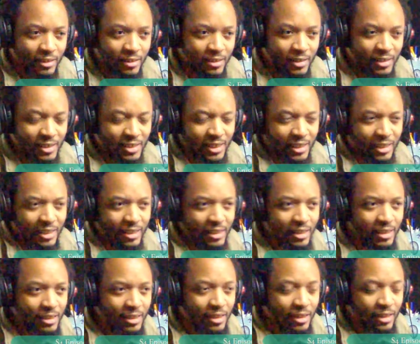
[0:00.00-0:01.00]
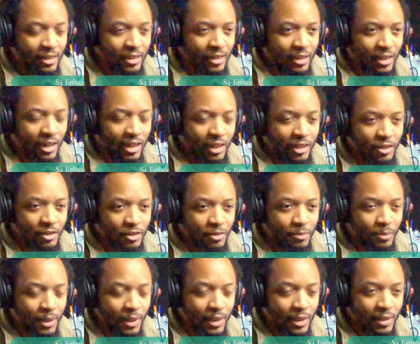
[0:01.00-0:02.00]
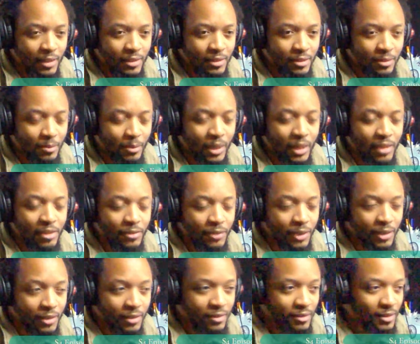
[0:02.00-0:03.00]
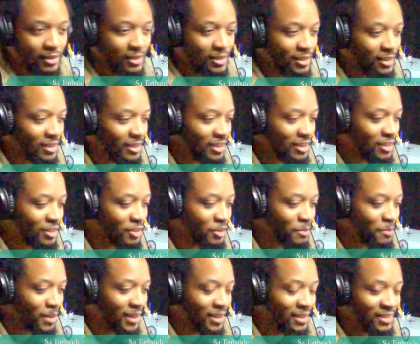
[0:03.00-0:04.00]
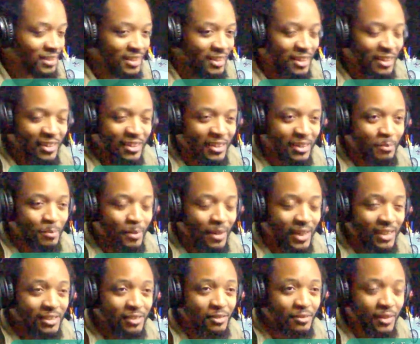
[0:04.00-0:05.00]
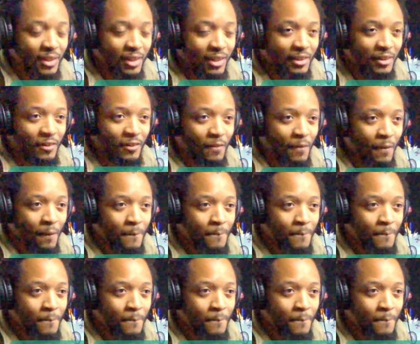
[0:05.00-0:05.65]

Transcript: It's like a honor of badge, a badge of honor. I said honor of badge, a badge of honor,